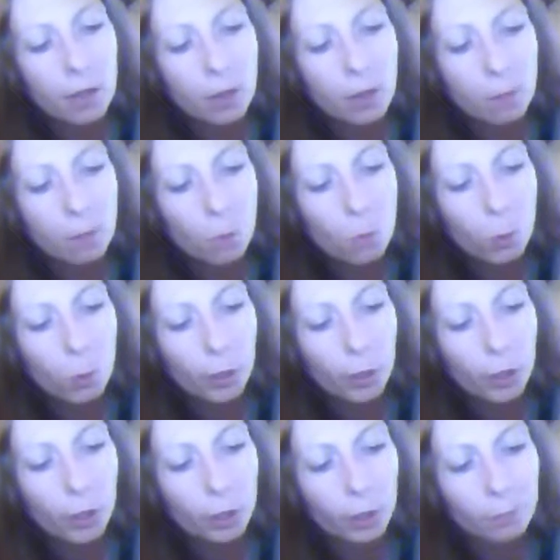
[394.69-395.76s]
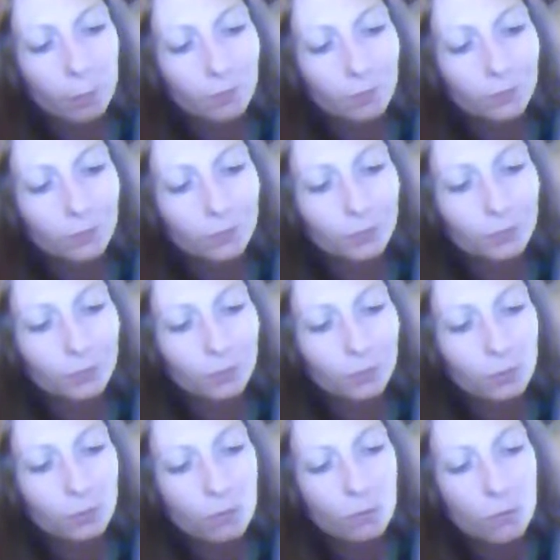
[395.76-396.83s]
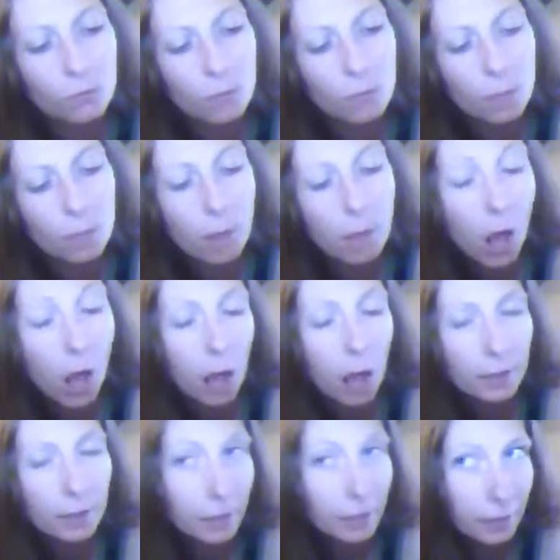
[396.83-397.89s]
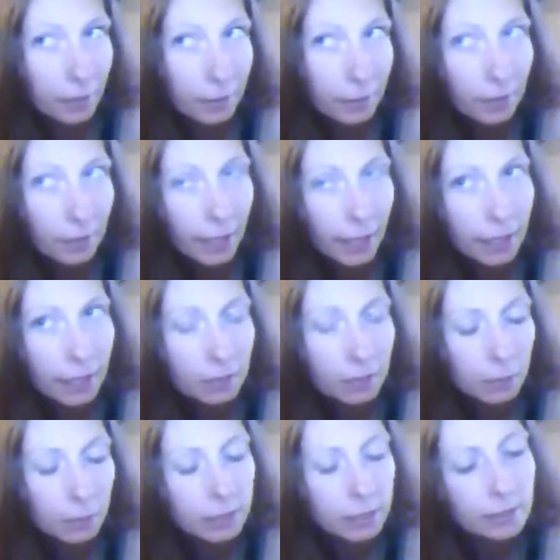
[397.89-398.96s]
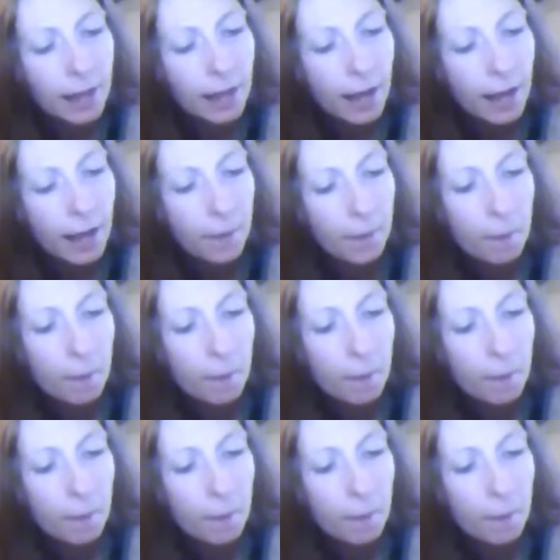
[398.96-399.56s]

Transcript: more positive, I guess I'm going to say,